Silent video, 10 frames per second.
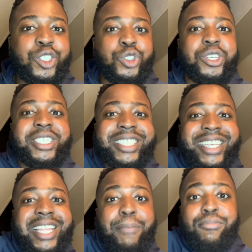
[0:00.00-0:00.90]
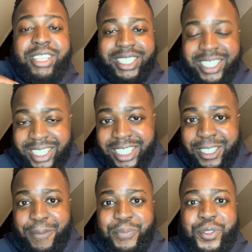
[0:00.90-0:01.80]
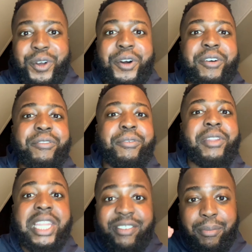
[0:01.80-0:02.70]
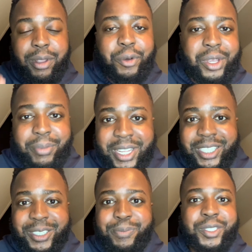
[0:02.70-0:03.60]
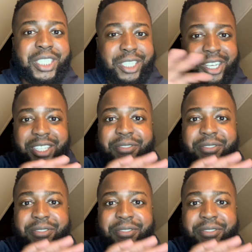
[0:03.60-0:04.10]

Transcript: you can set that precedence of living below your means. Because if you